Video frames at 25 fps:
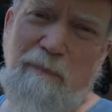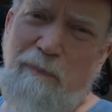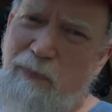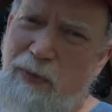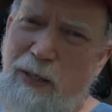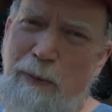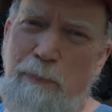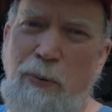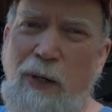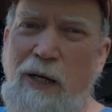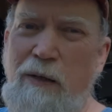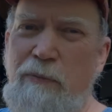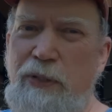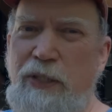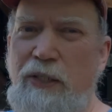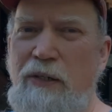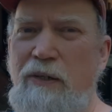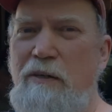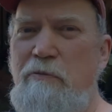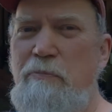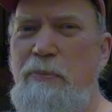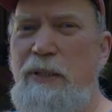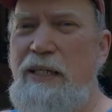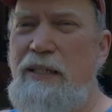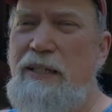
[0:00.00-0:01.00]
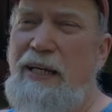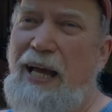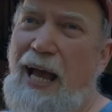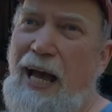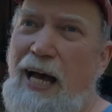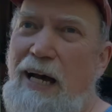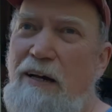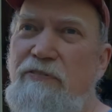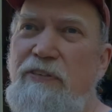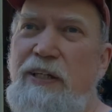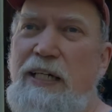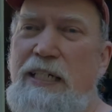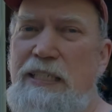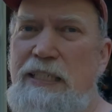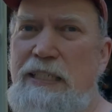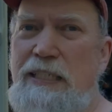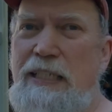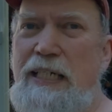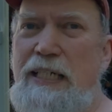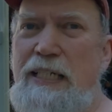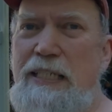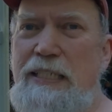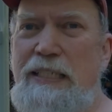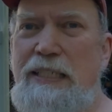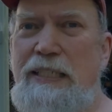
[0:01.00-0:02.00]
They probably could have been half that
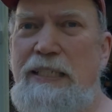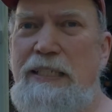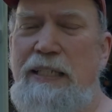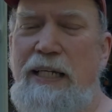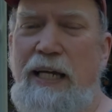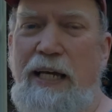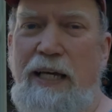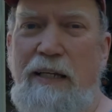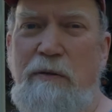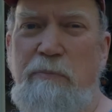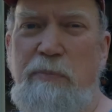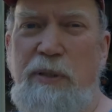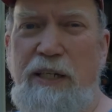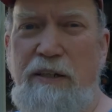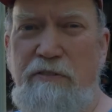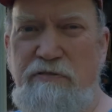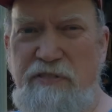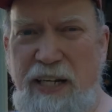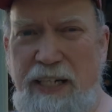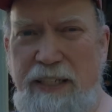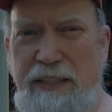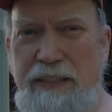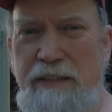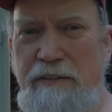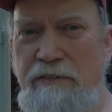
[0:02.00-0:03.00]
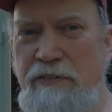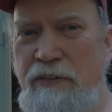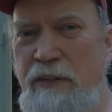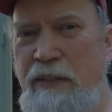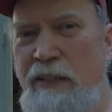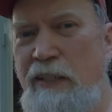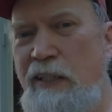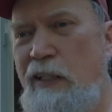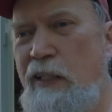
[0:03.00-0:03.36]
size and been effective,